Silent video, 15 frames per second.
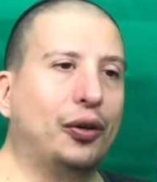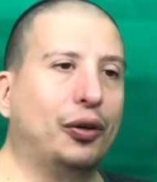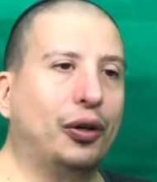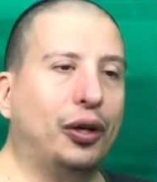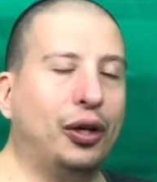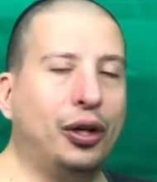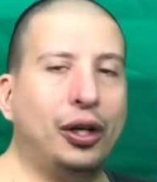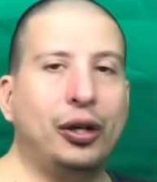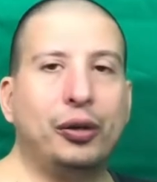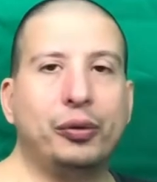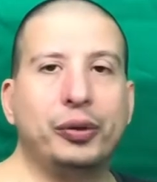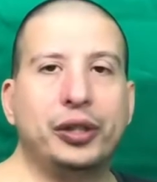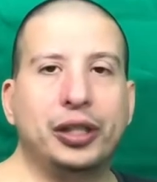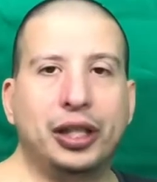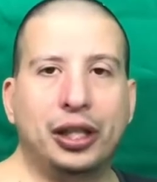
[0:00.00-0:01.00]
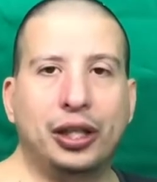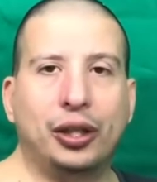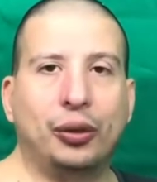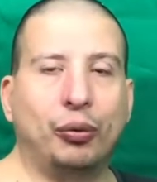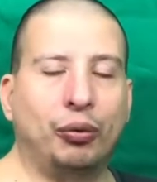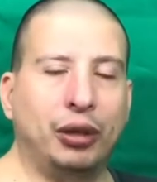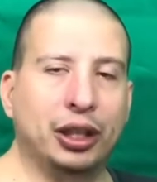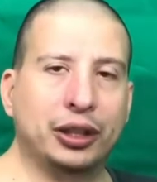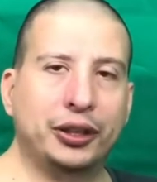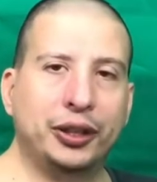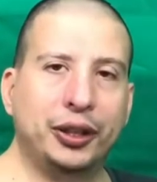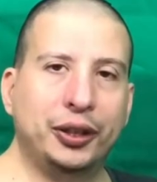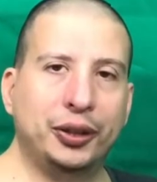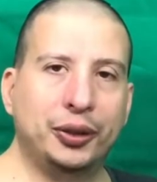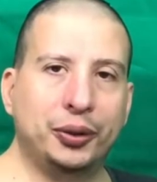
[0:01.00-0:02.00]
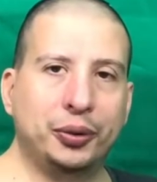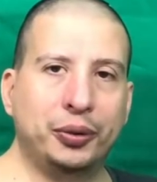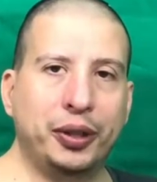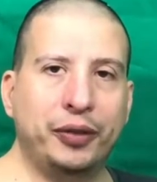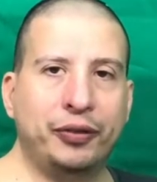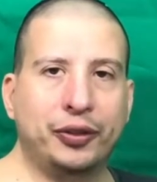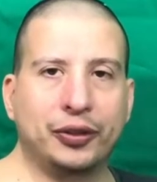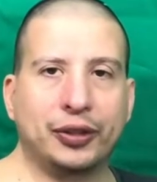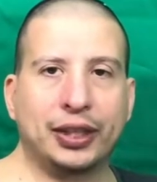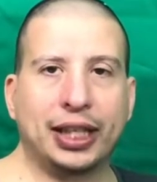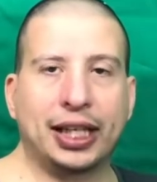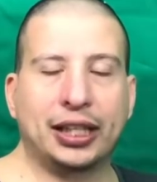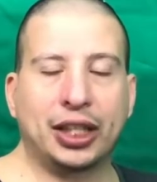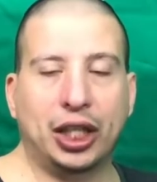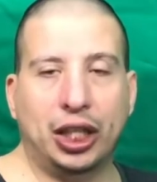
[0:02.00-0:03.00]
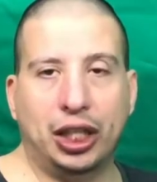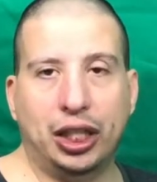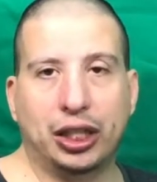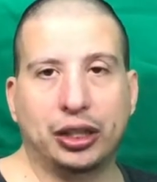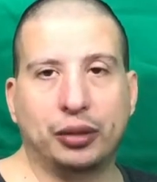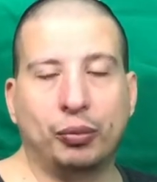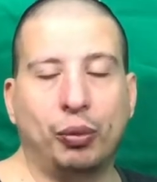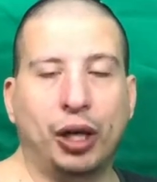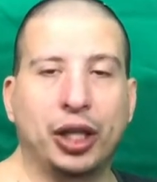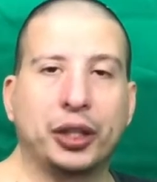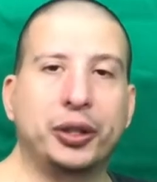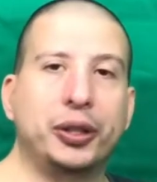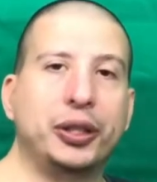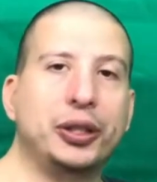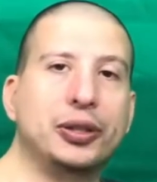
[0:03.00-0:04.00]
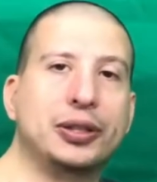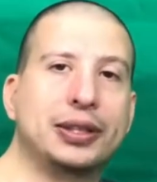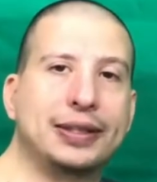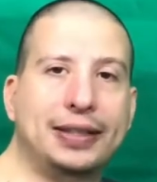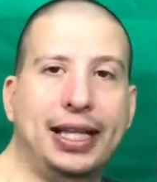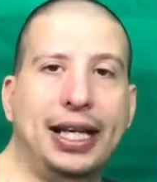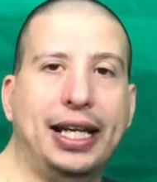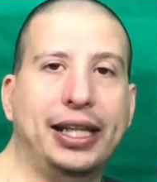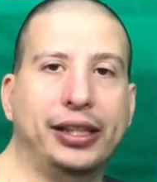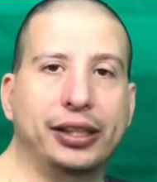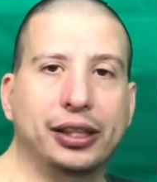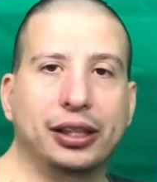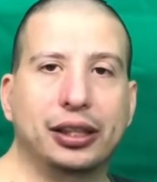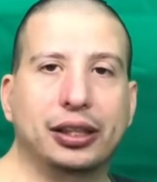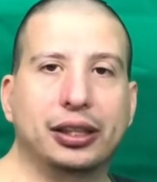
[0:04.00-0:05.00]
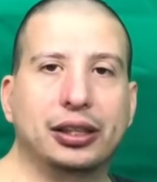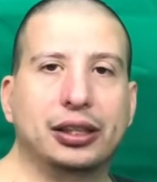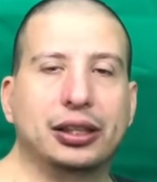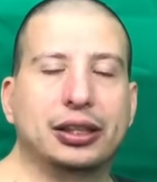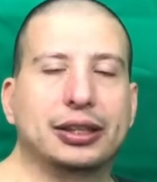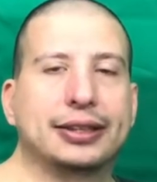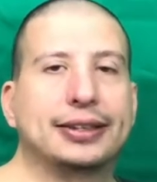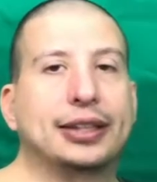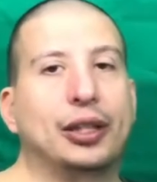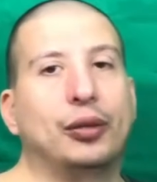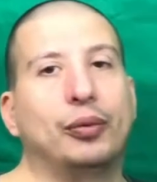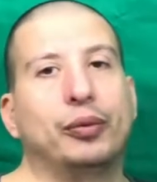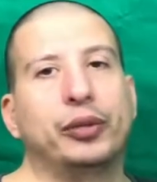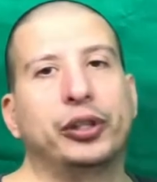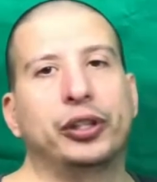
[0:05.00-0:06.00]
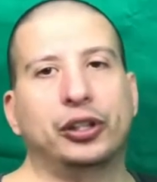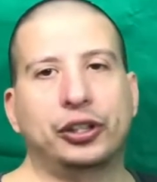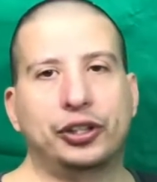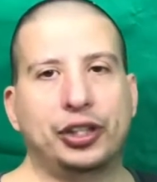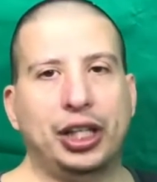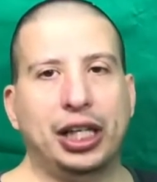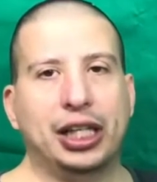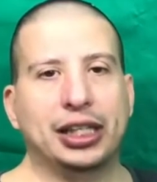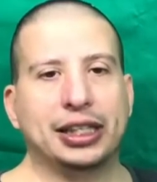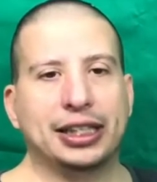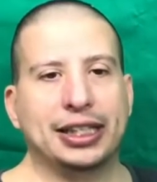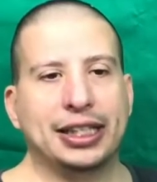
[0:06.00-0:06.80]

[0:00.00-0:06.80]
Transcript: oh no, what do you do if you get hurt? What do you say? So your child